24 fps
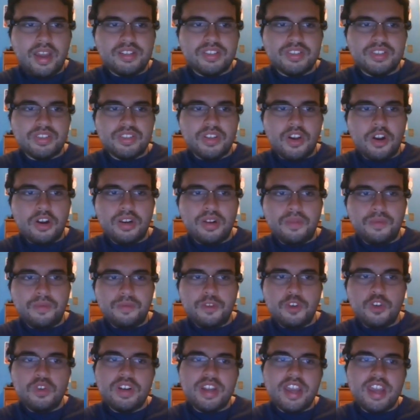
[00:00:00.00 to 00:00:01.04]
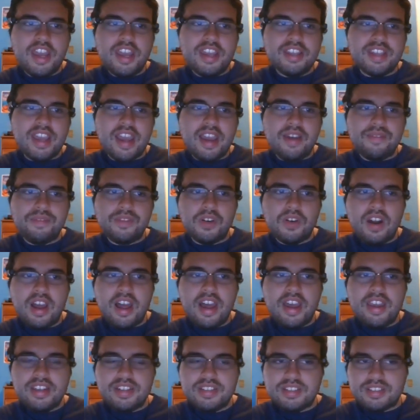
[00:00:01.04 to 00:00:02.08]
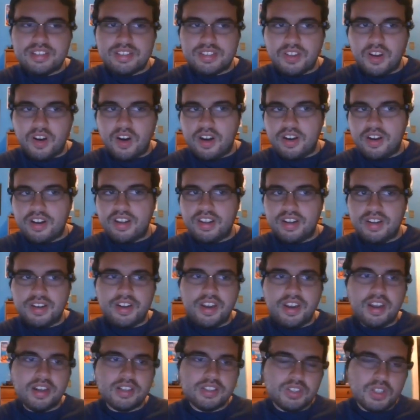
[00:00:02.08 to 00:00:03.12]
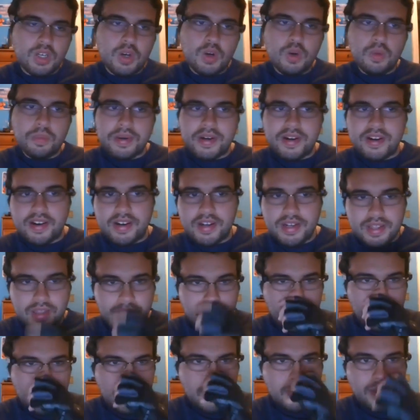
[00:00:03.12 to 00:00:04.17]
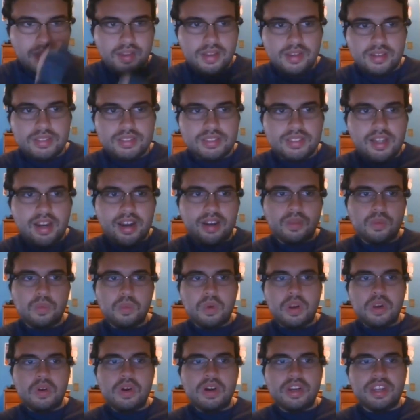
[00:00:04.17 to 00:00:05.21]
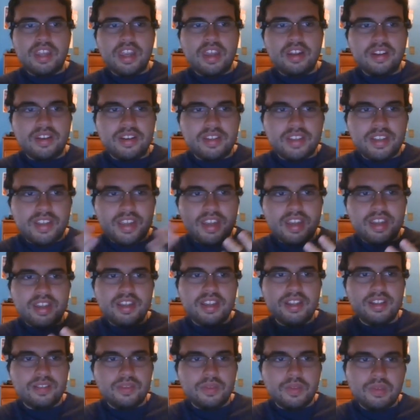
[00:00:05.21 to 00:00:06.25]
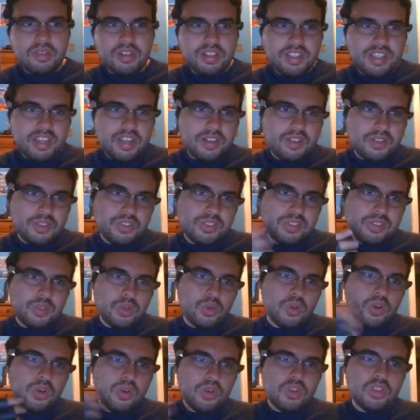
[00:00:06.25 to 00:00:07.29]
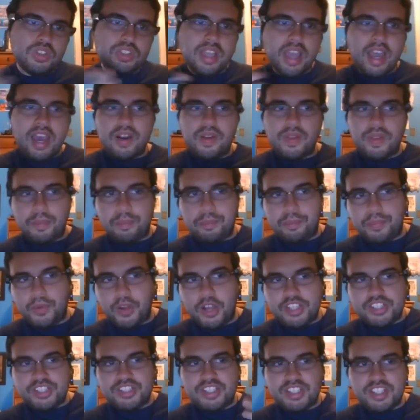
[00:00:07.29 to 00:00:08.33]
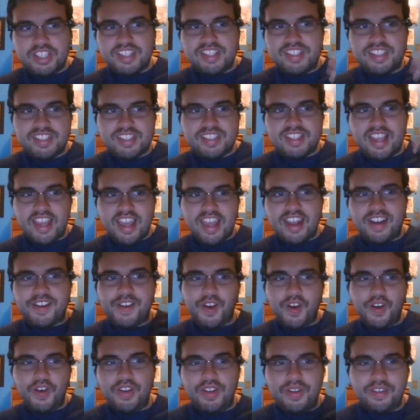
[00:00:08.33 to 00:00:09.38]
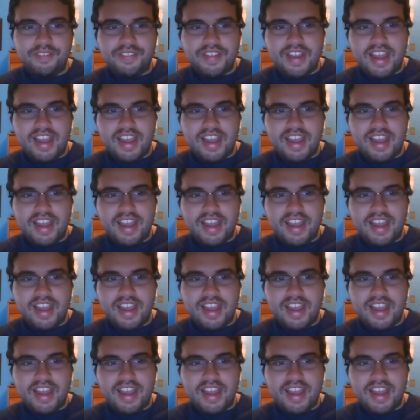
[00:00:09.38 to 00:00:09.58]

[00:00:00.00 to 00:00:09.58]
started a few days after I started in October. It's like we were getting the schools out of the buses and all of